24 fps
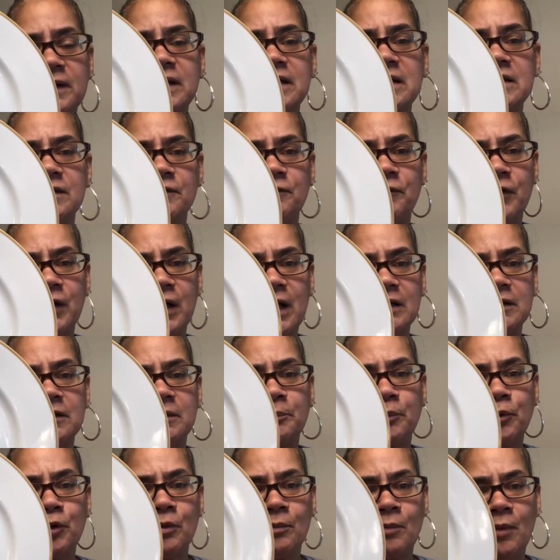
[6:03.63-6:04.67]
these and forgot to
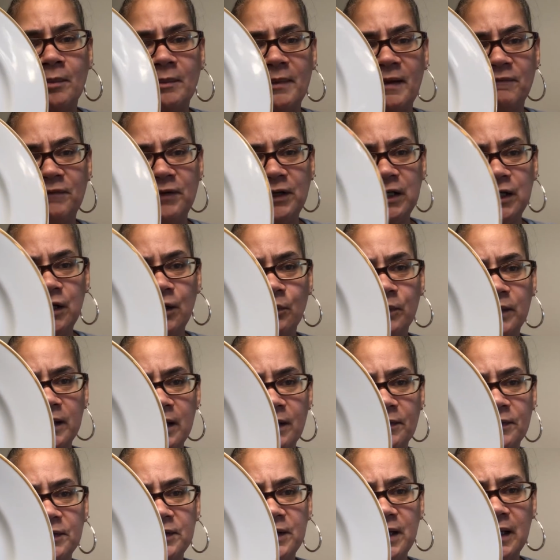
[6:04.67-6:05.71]
put them on my video the
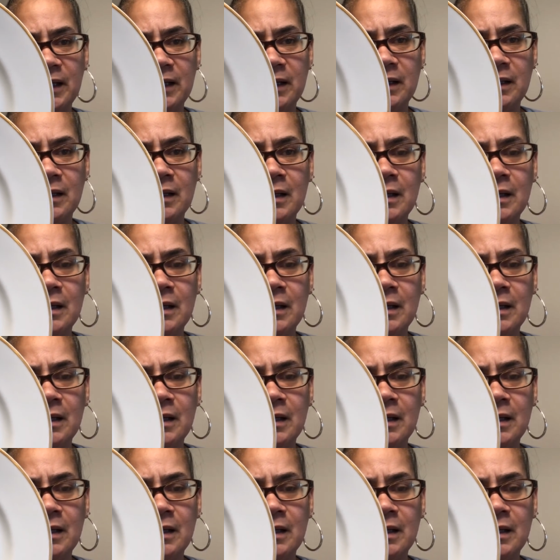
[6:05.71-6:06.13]
other day.